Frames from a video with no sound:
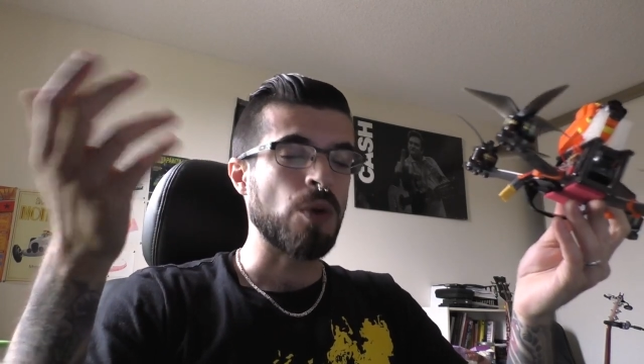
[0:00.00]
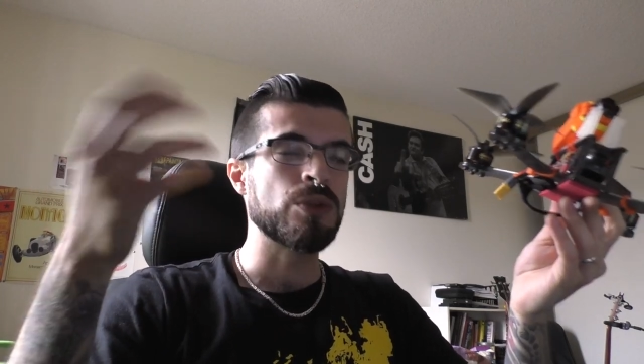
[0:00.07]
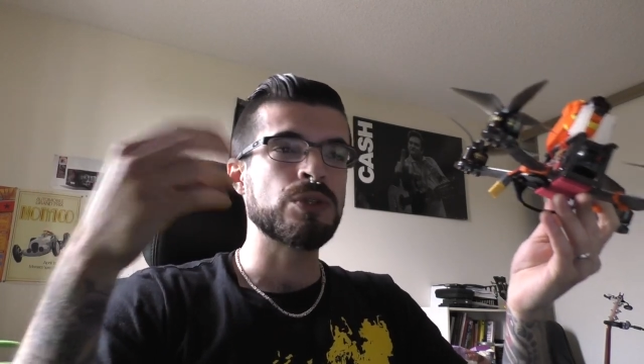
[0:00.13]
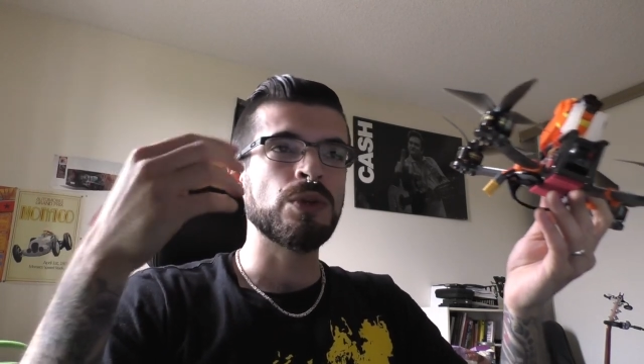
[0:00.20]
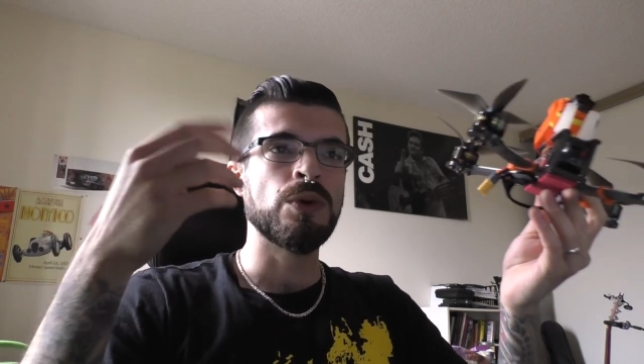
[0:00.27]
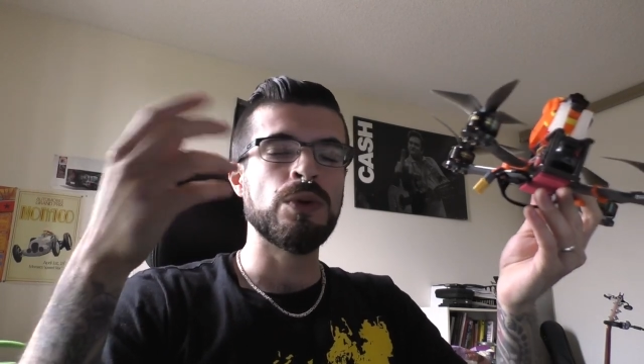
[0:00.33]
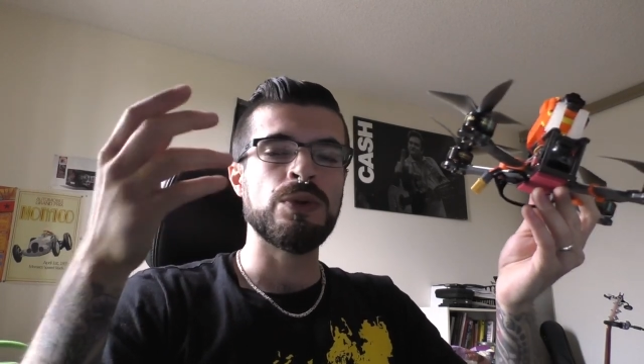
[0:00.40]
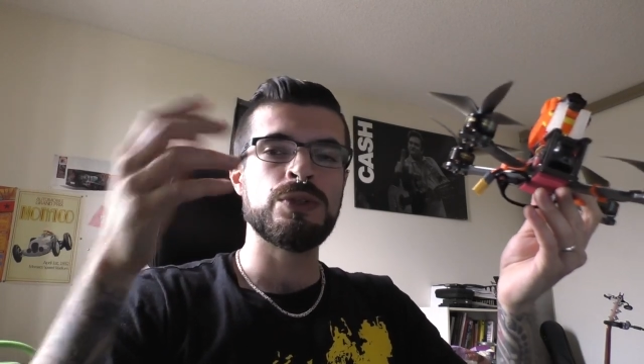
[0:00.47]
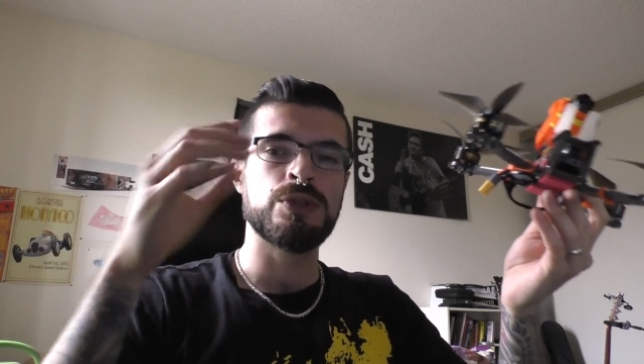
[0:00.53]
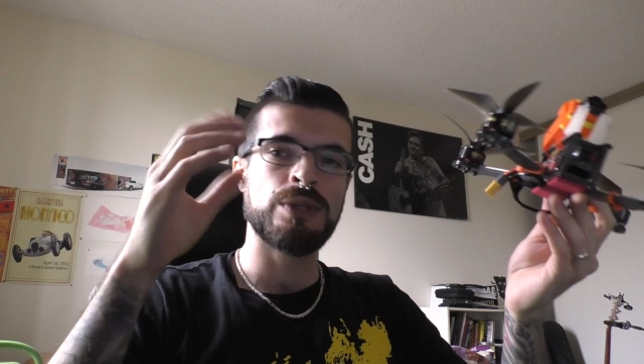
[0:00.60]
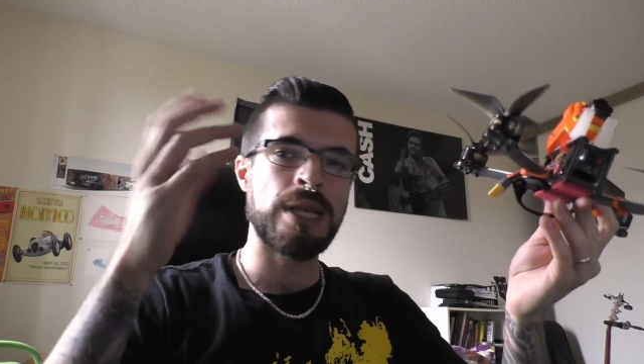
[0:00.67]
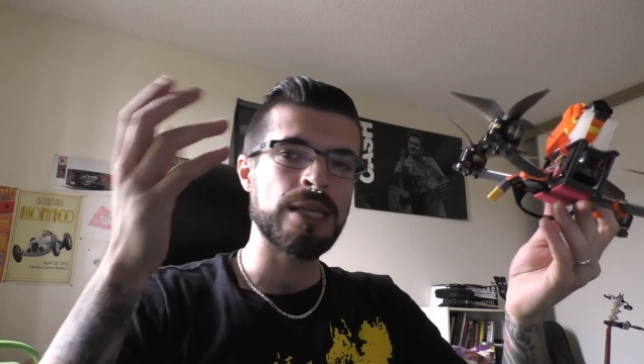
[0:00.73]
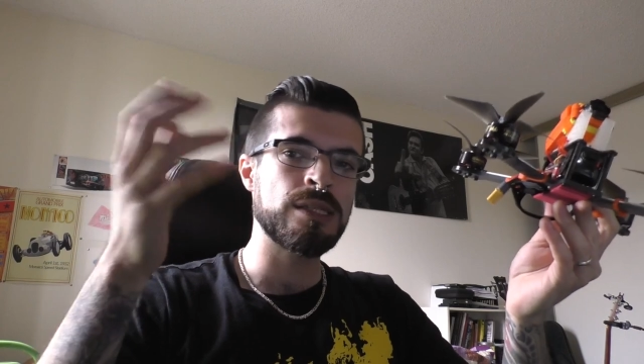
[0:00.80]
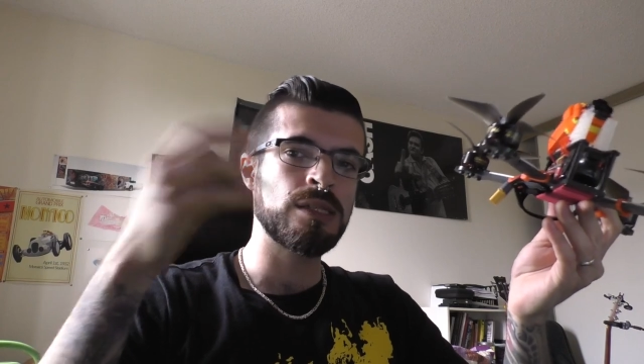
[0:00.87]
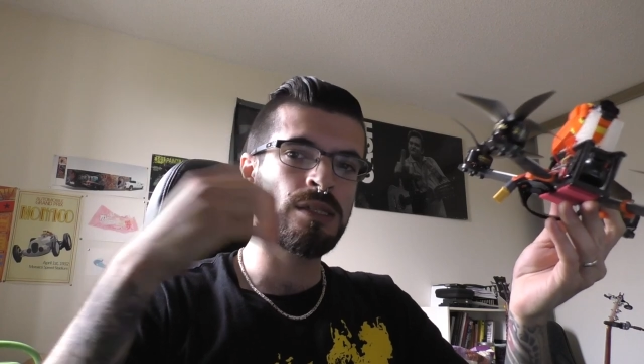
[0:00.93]
So
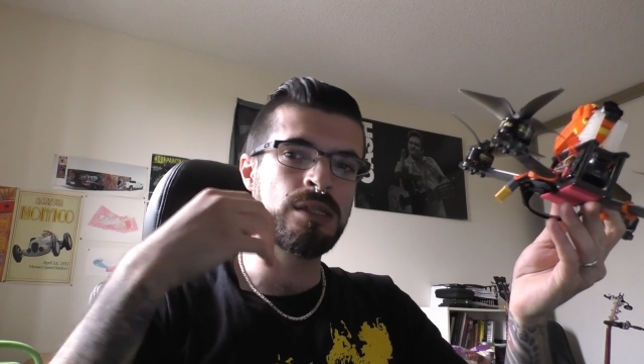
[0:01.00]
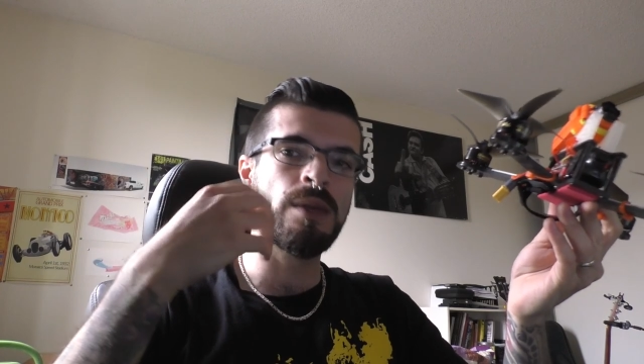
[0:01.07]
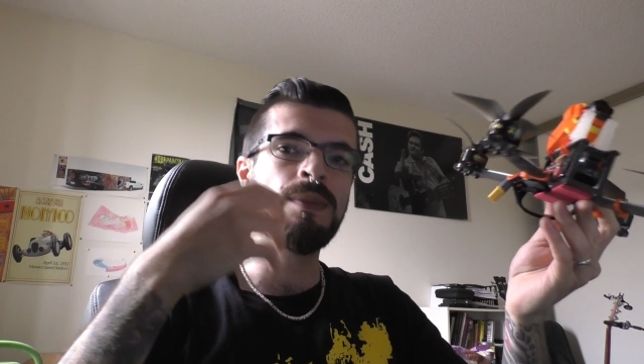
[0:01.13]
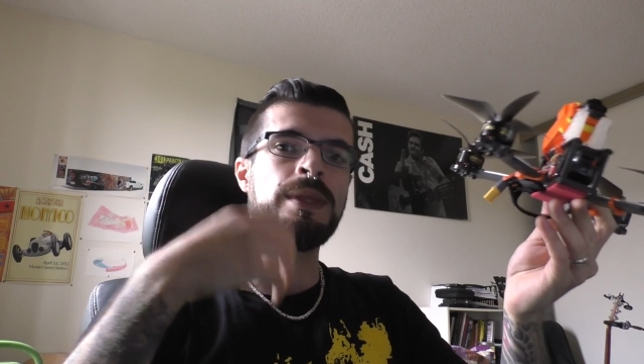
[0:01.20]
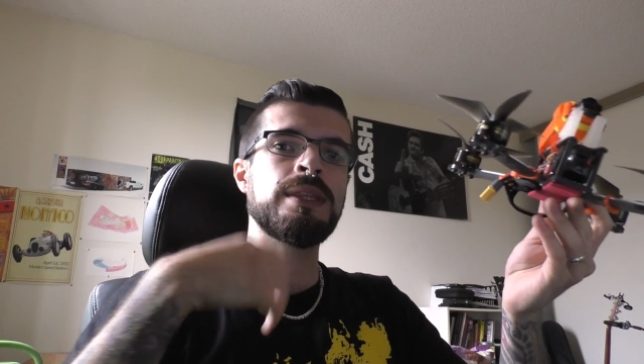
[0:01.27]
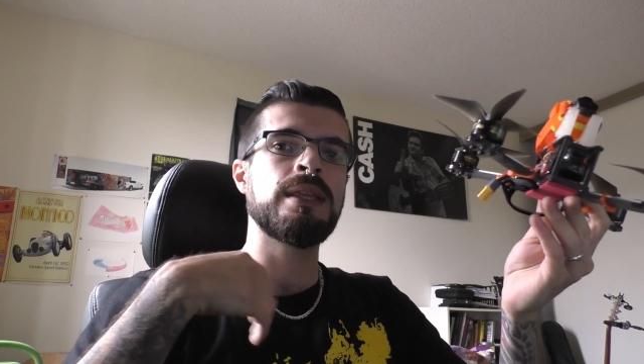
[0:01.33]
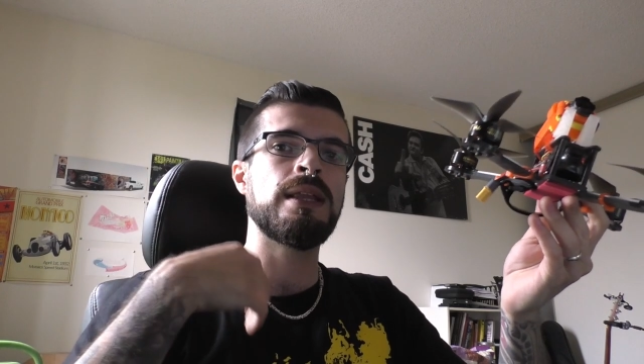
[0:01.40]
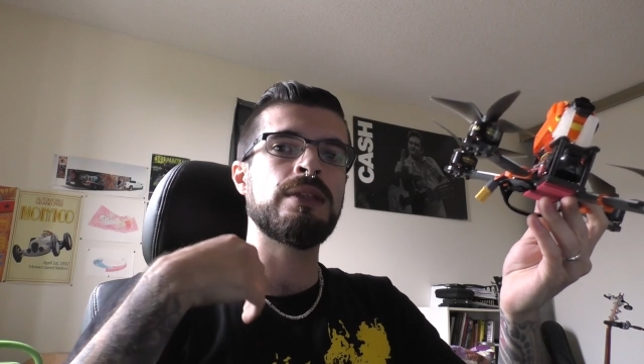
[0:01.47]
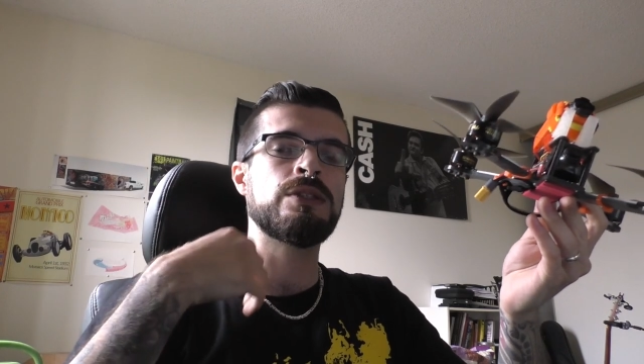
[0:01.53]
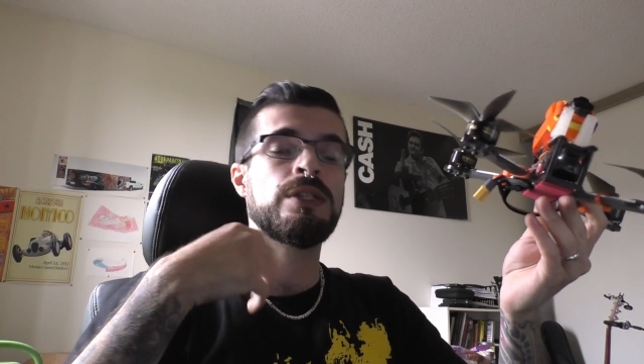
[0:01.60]
that's something that,